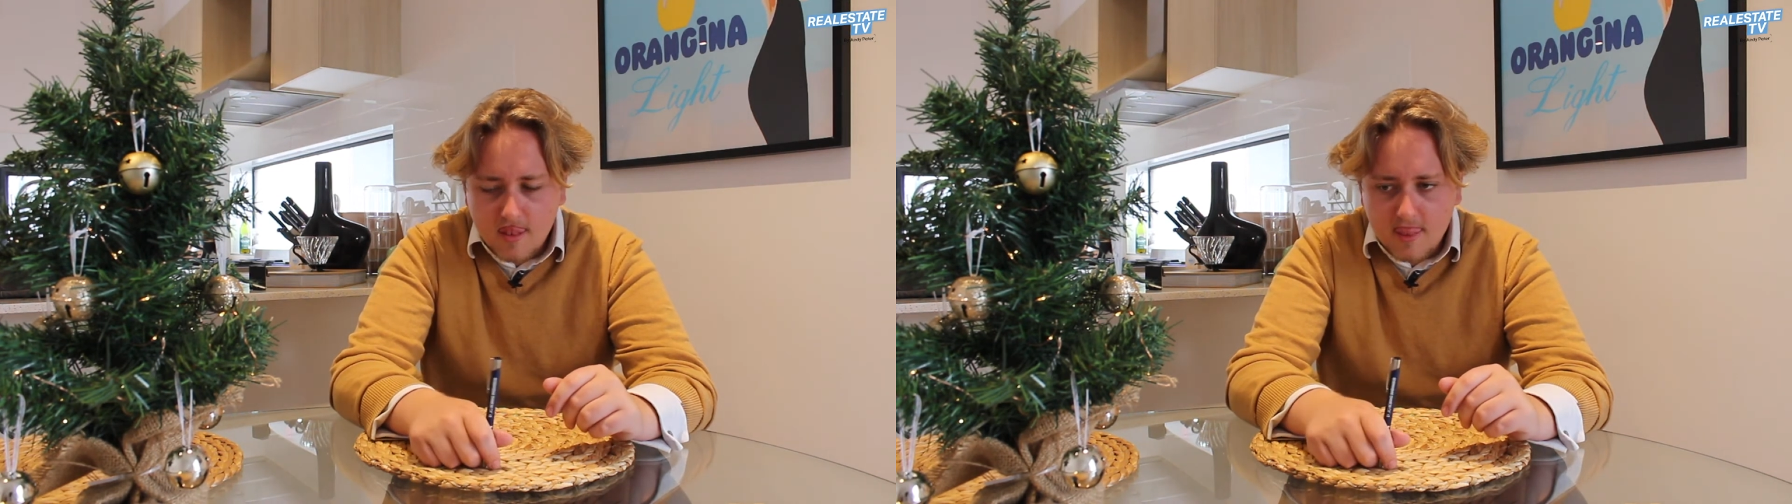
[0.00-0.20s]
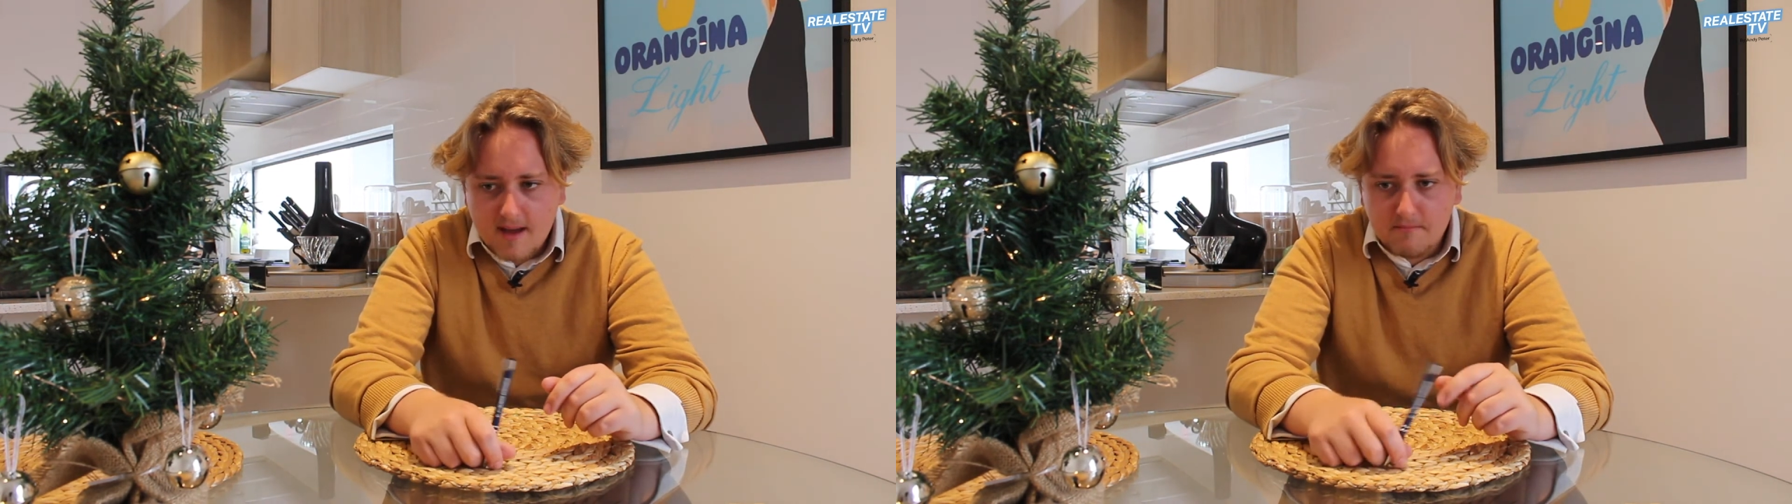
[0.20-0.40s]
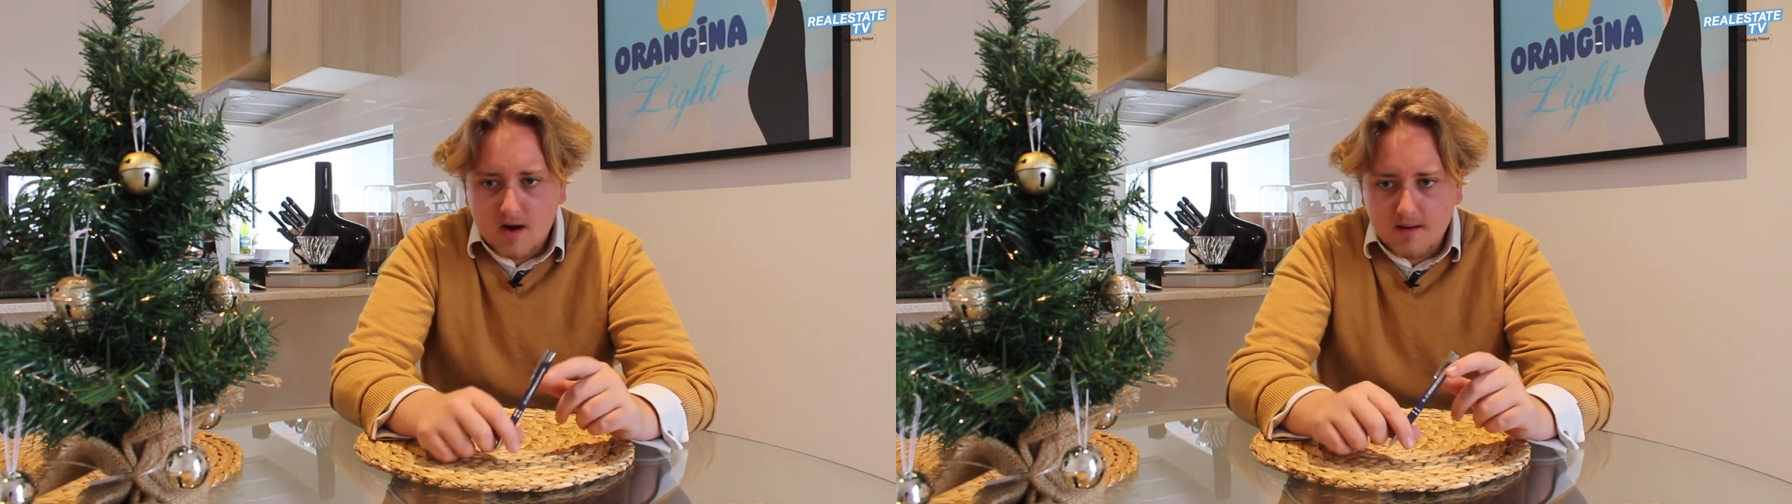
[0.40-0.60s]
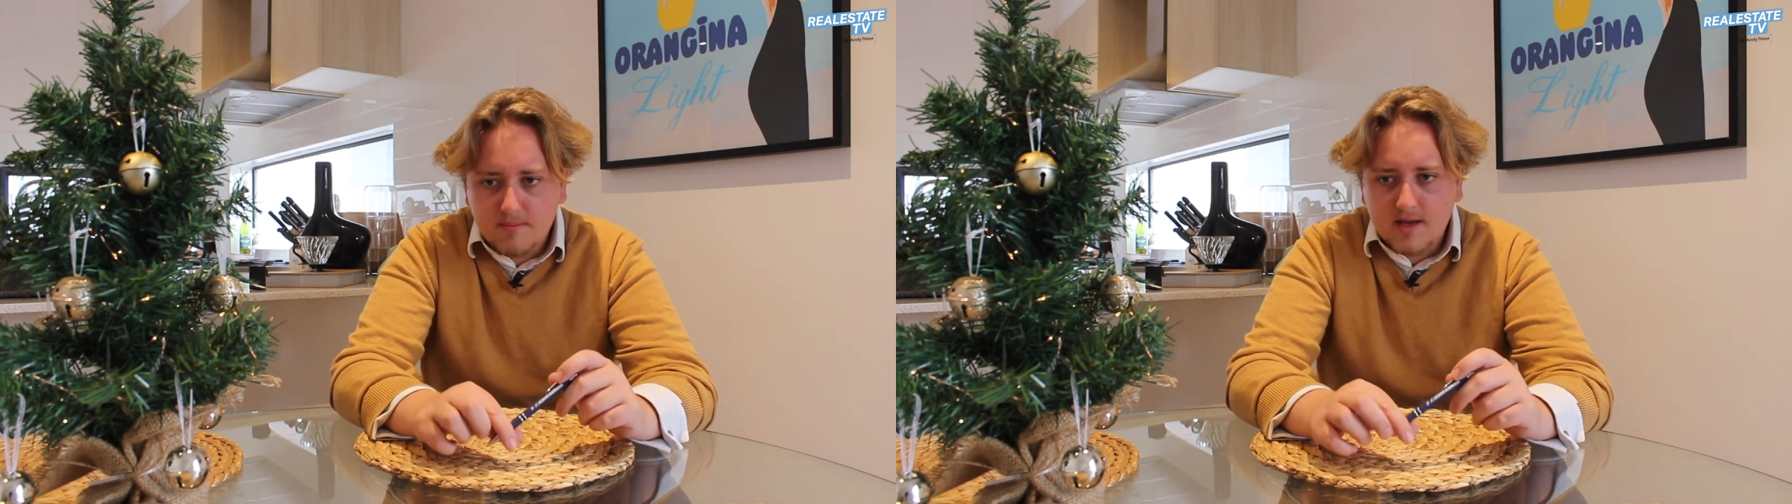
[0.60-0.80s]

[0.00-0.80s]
that might